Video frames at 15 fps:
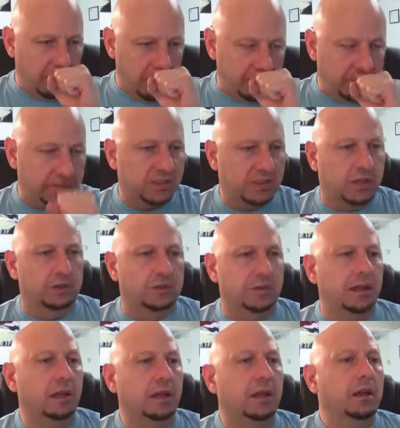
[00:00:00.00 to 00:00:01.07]
excuse
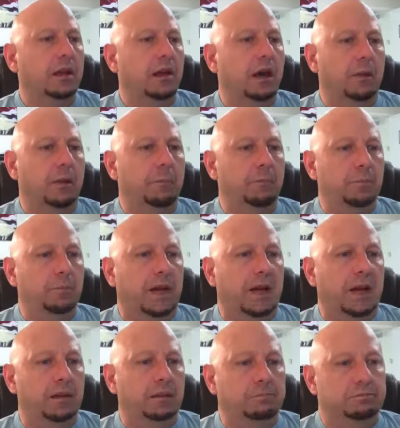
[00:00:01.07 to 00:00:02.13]
me. Um,
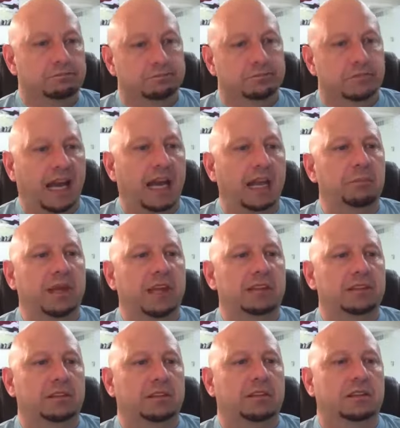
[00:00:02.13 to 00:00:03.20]
I admit
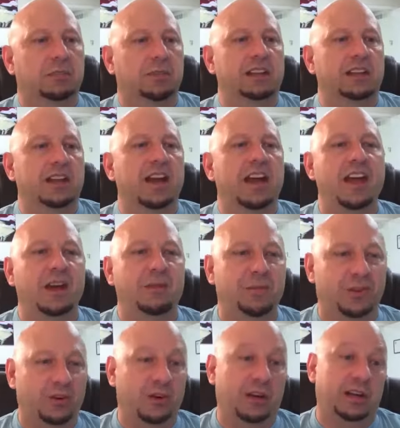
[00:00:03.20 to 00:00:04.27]
to being a
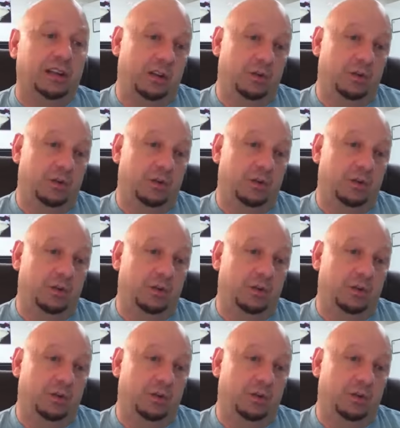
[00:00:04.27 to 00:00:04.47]
hypocrite.